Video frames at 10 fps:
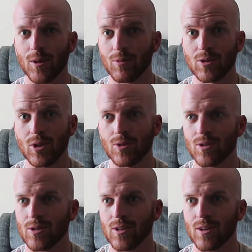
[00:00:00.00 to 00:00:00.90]

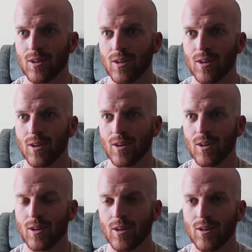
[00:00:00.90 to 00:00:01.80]
results
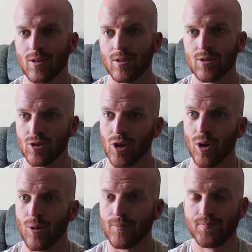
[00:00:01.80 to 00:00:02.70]

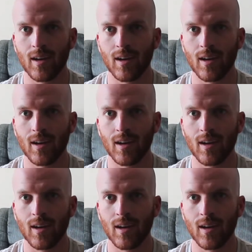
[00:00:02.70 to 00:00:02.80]
show.